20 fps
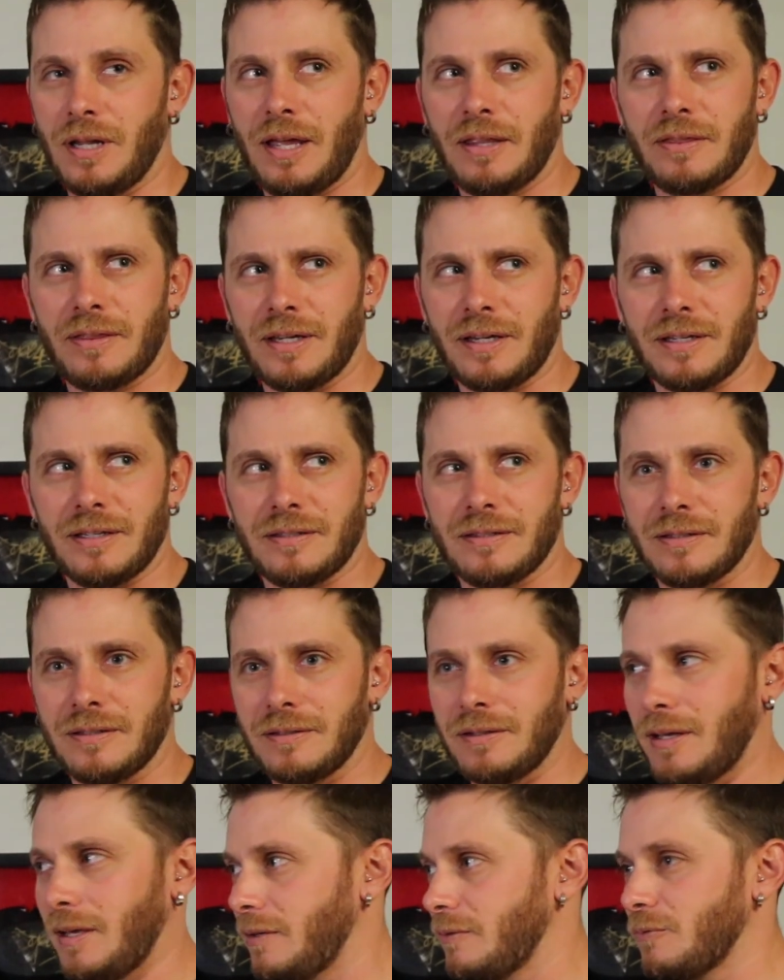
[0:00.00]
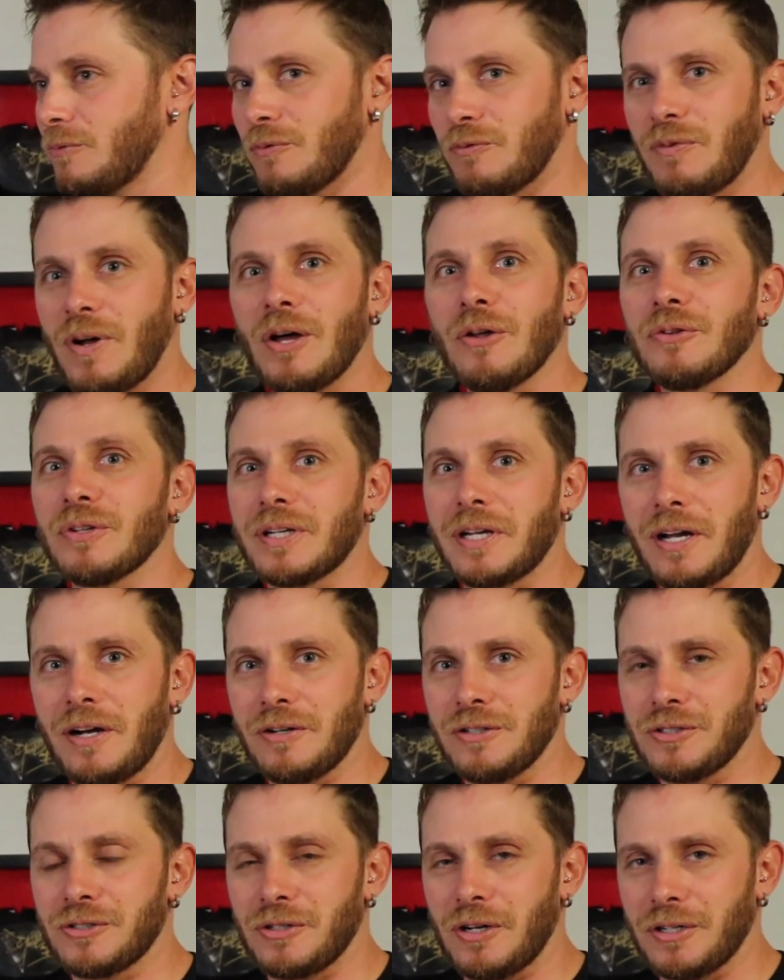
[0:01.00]
I think it's, follow the
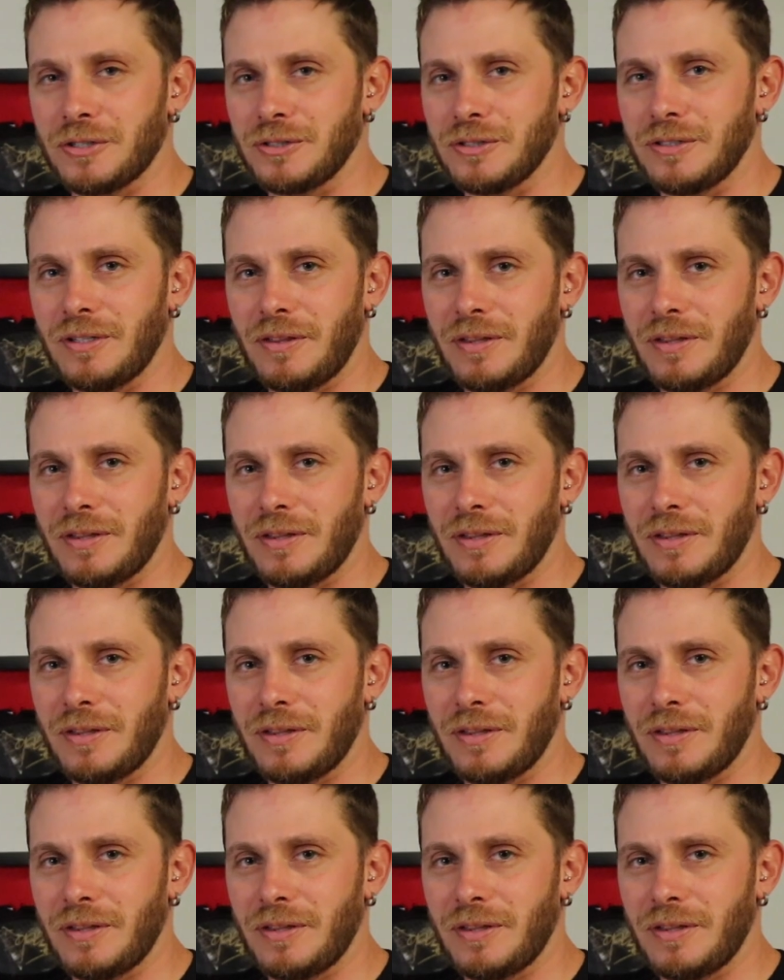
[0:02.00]
care instructions.